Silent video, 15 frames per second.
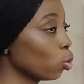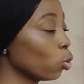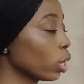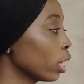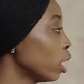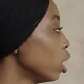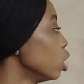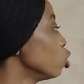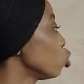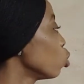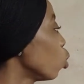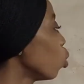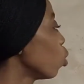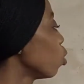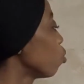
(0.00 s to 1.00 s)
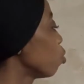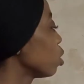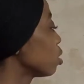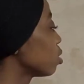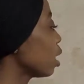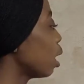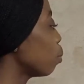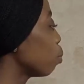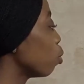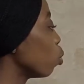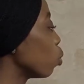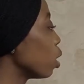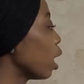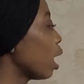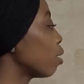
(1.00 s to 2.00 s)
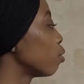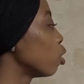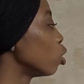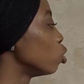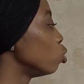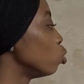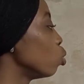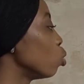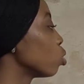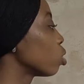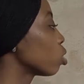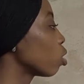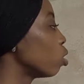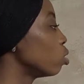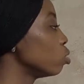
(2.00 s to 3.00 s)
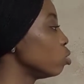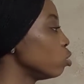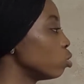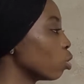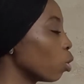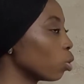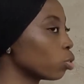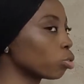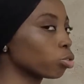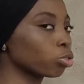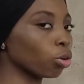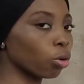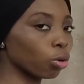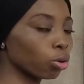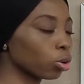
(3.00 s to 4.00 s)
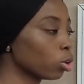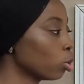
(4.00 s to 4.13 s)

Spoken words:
Okay, so for example, we have de temps en temps.